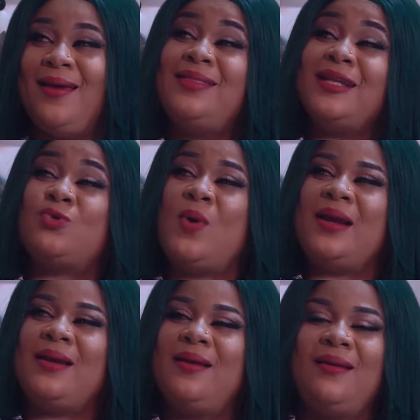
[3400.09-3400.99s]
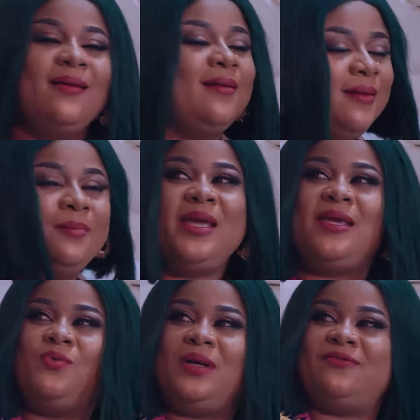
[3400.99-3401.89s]
That's one.
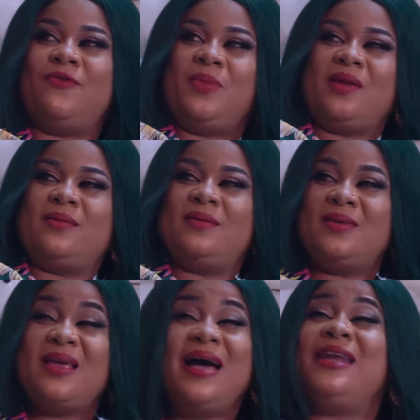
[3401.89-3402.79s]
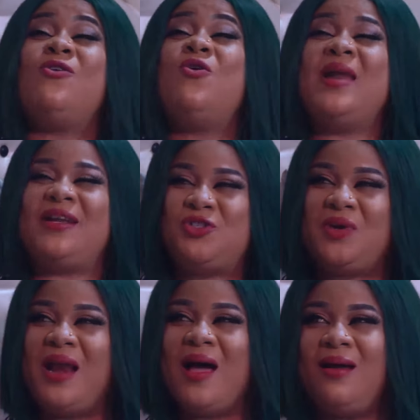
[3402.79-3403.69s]
Mickey, wait for me. I become like
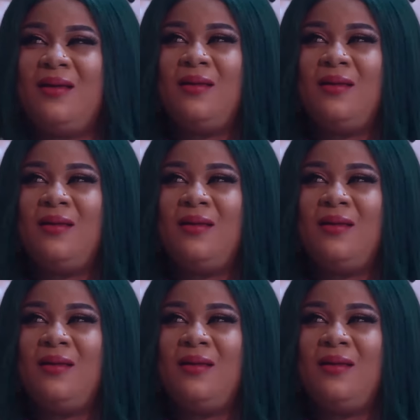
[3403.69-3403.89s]
Trilla.